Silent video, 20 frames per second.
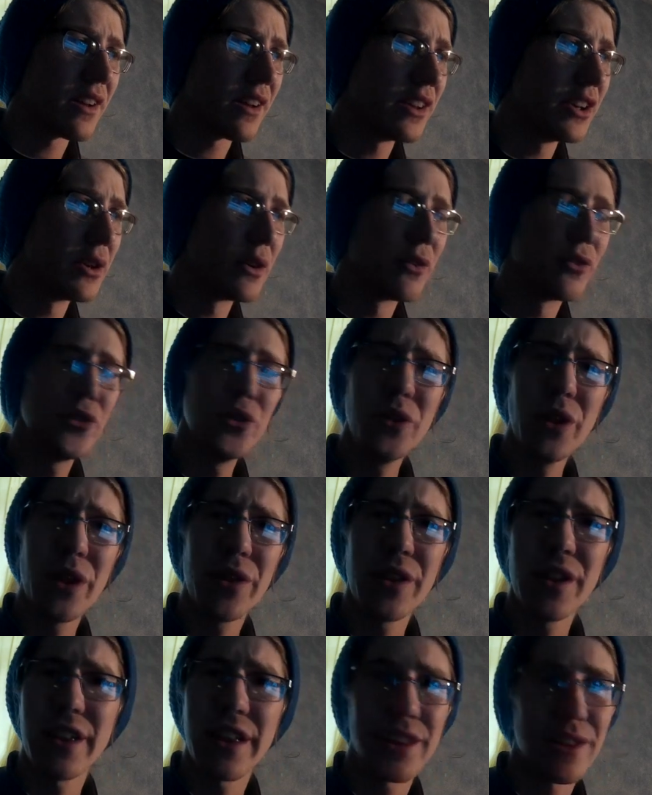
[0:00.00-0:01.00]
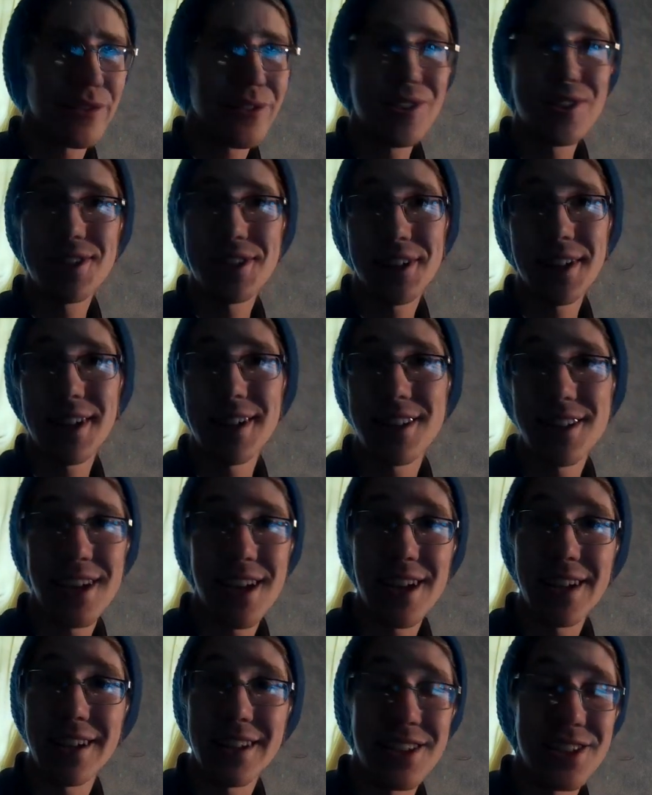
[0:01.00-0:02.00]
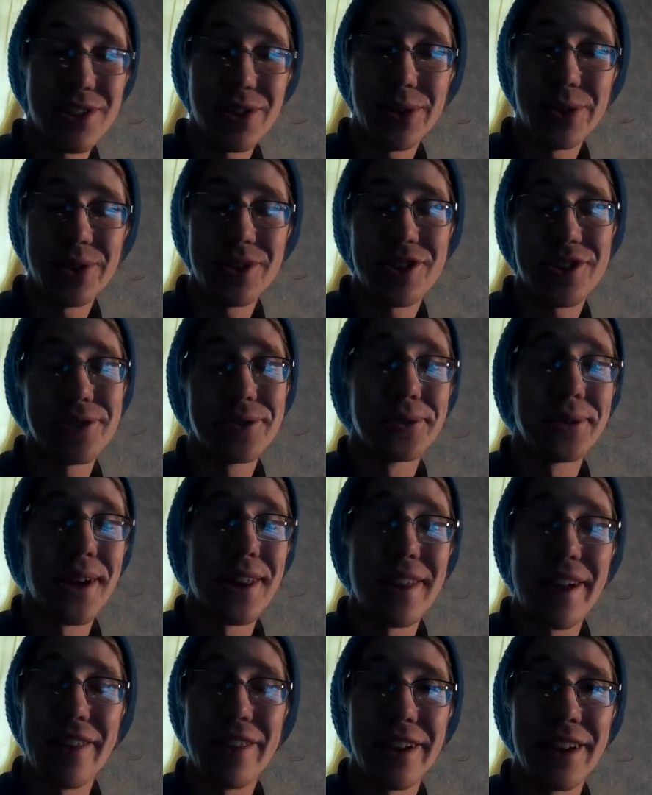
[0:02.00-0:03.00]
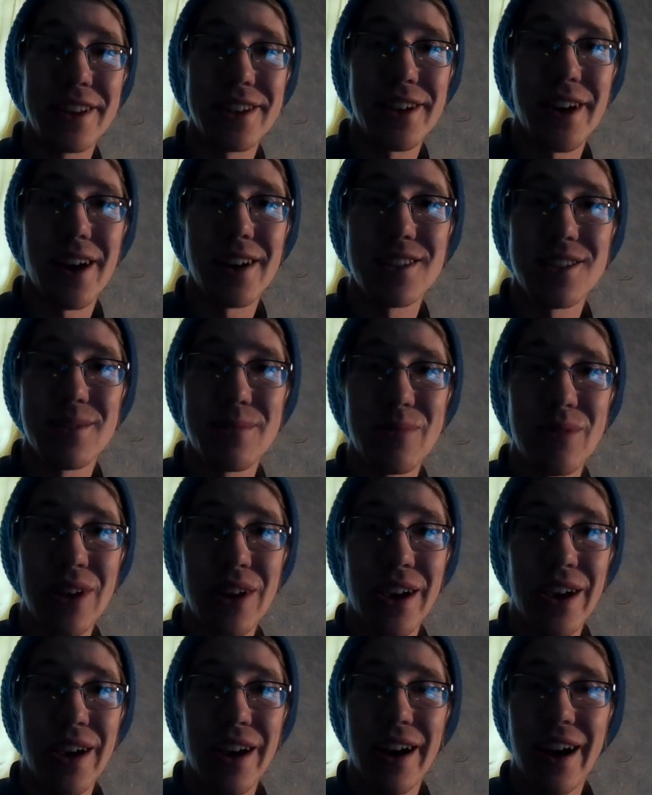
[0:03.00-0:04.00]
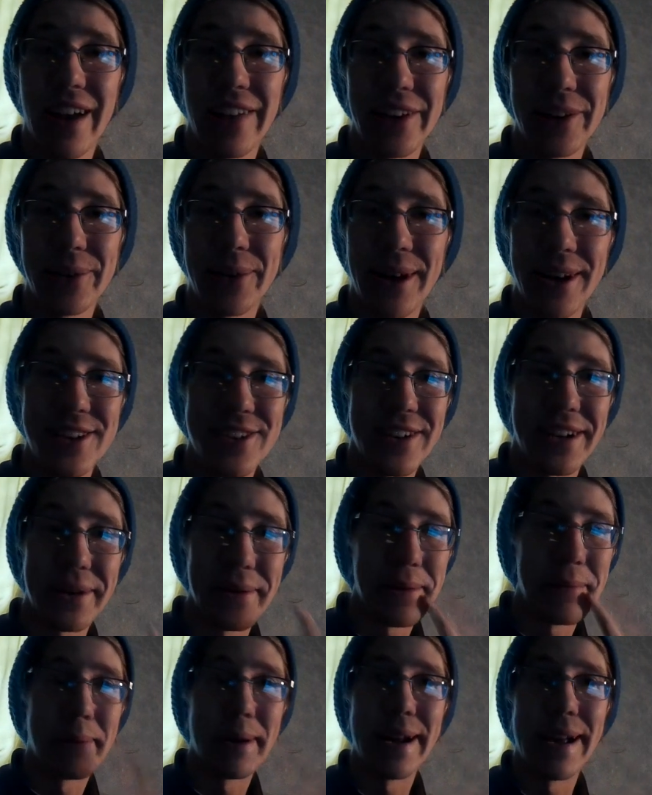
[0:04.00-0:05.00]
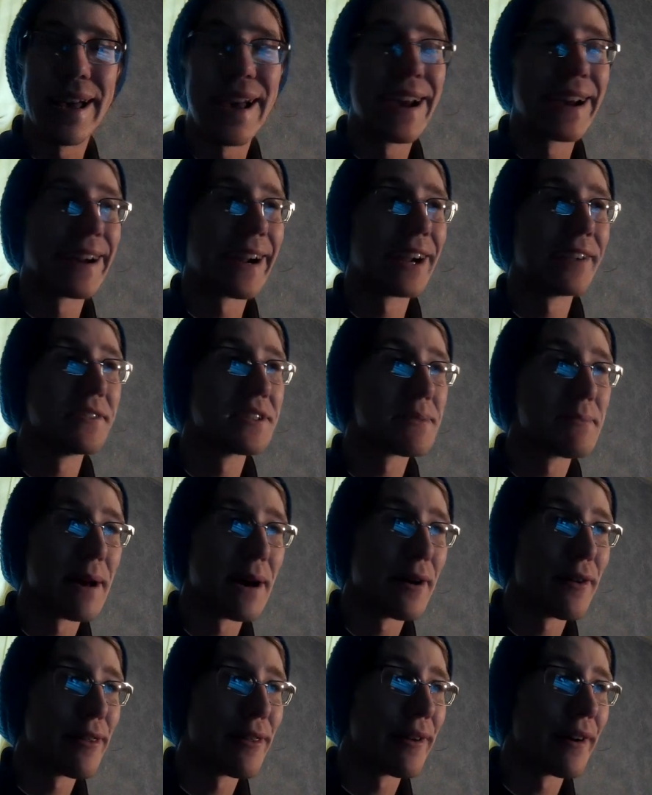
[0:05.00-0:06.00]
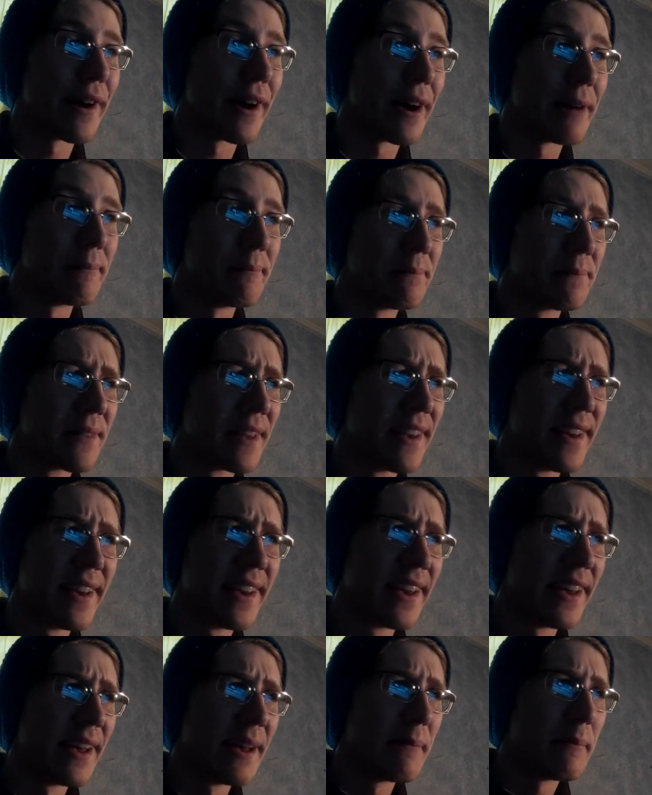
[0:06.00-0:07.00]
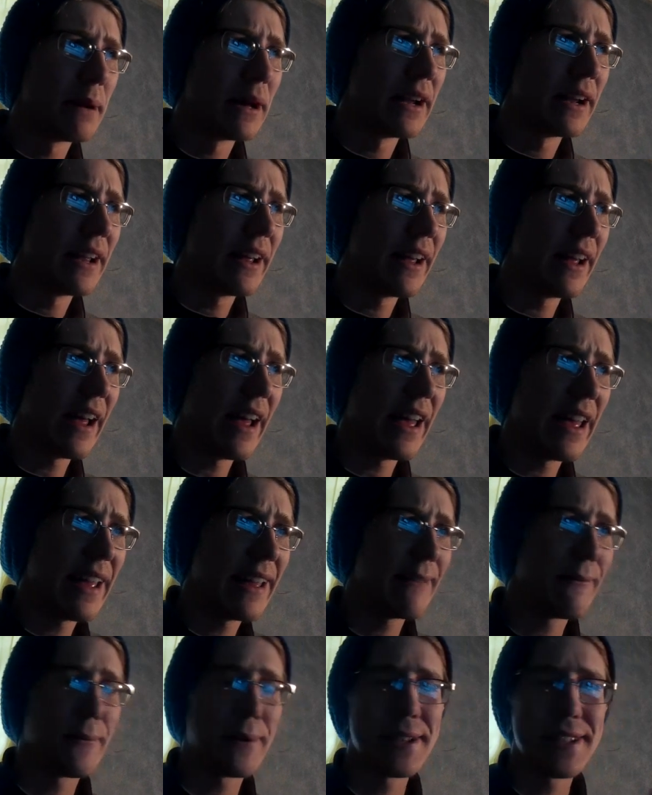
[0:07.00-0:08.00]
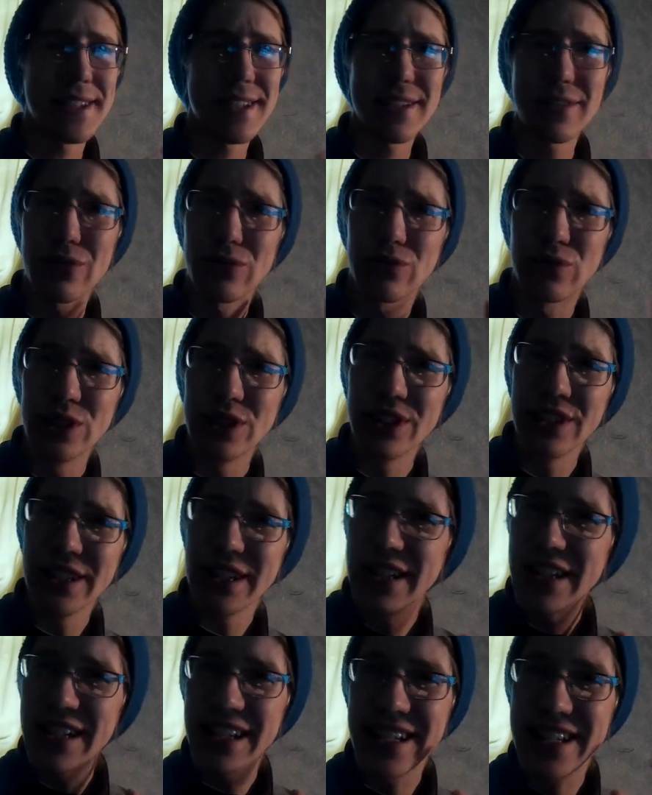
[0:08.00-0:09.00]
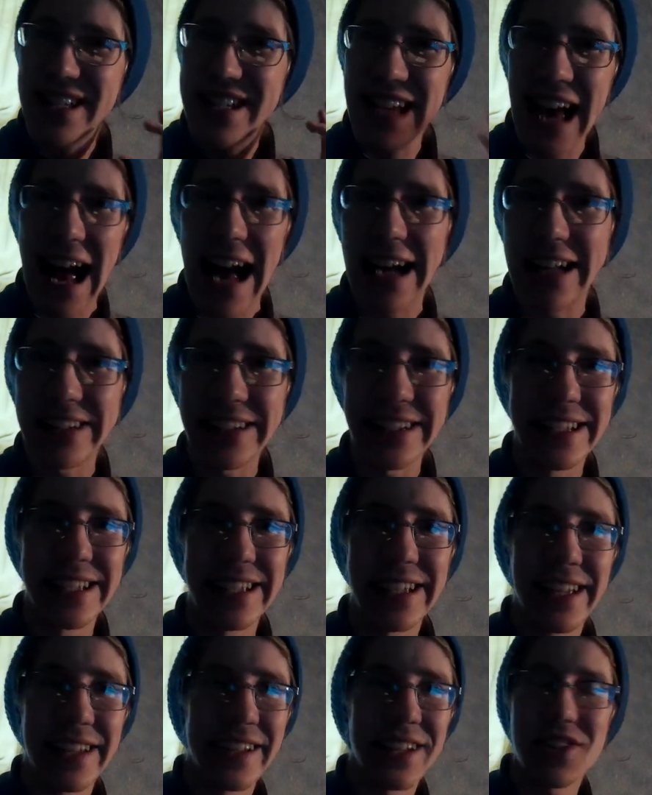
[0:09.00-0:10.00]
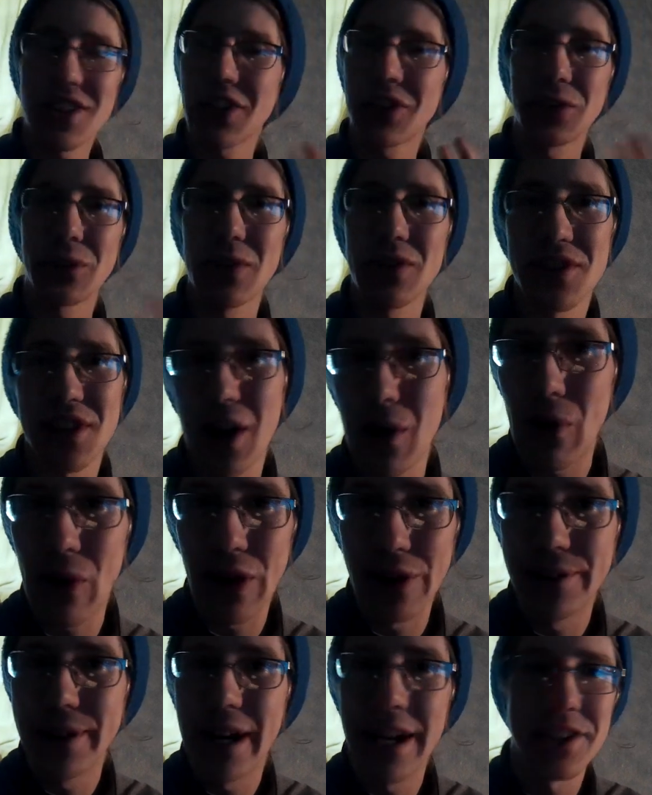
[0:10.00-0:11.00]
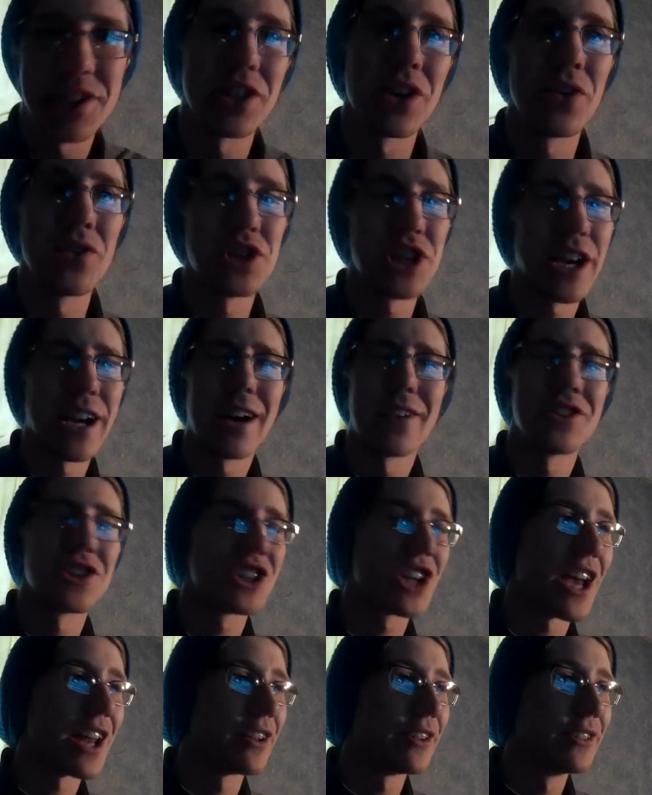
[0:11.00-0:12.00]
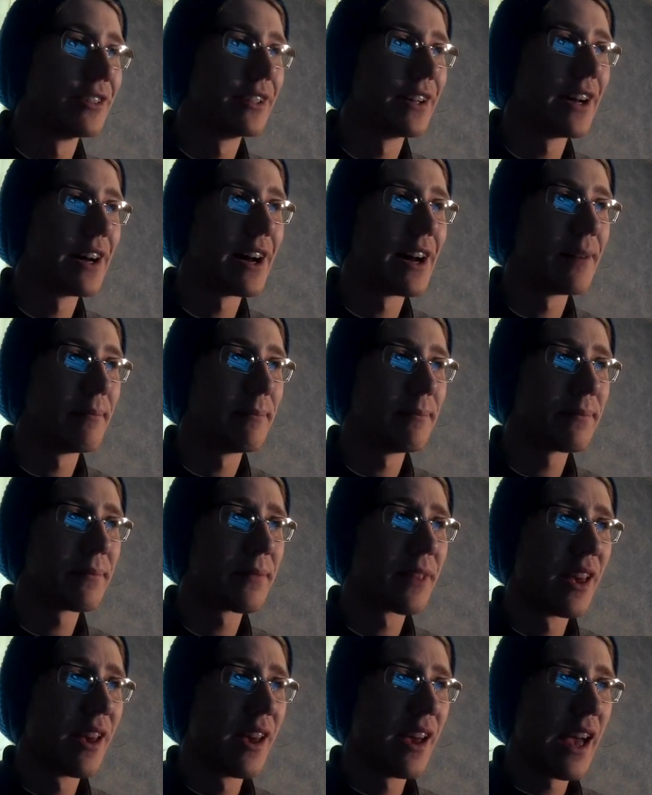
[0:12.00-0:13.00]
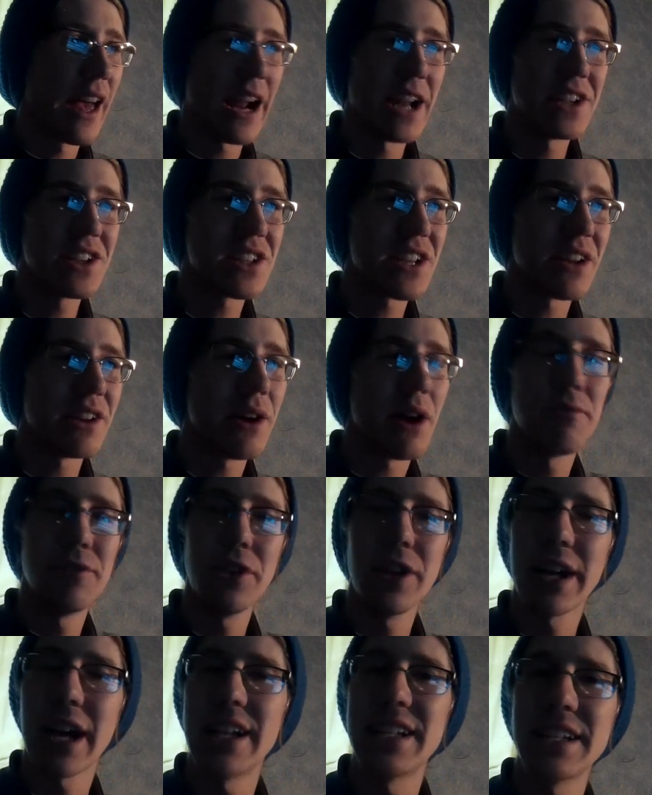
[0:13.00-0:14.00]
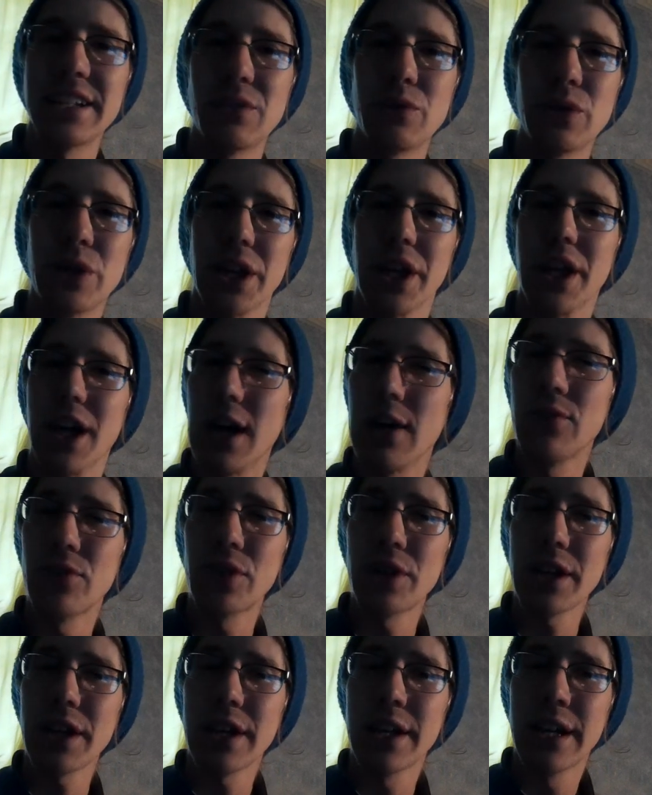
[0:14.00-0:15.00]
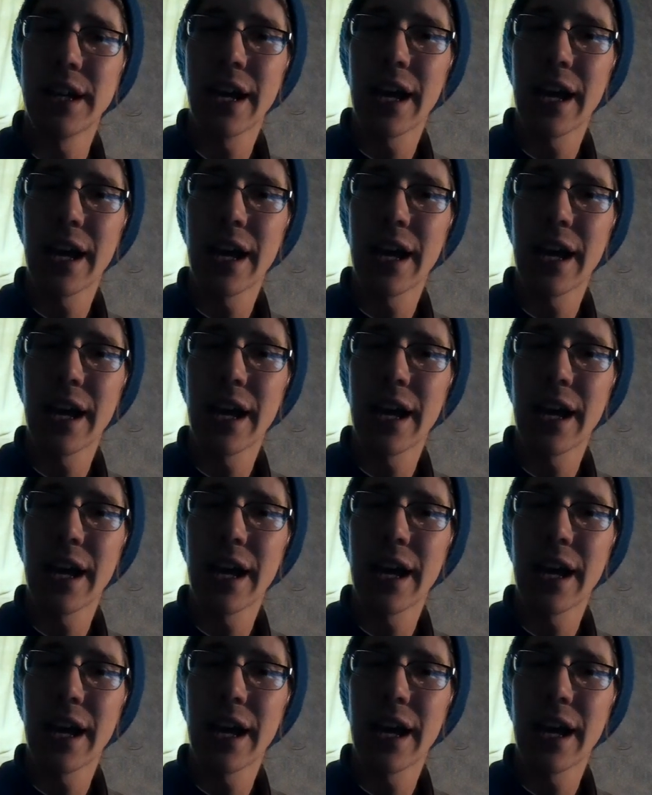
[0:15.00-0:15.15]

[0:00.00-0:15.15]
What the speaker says: few of the things, like the first thing I said, it's totally true. I think it's awesome that he walks around with a butt hanging out of his mouth. But it wasn't really exactly. That's not the reason I want you guys to go check out his channel. And I feel like I didn't really cover it